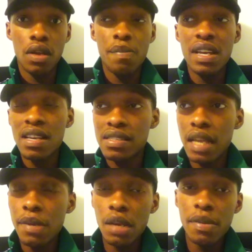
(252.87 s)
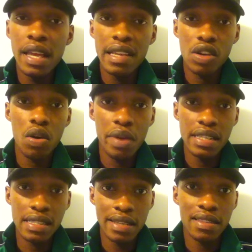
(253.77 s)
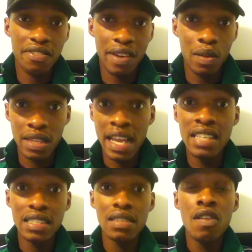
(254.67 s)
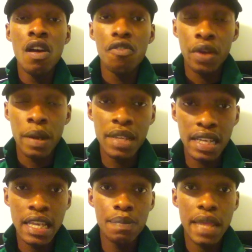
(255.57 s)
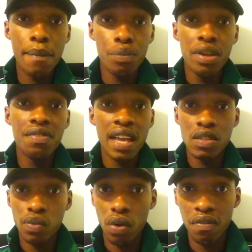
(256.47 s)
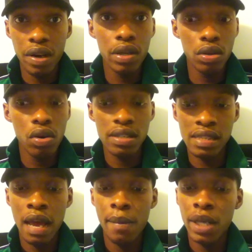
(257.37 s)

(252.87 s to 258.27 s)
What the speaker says: because WWE has already set the foundation for him to keep that briefcase for a very long time.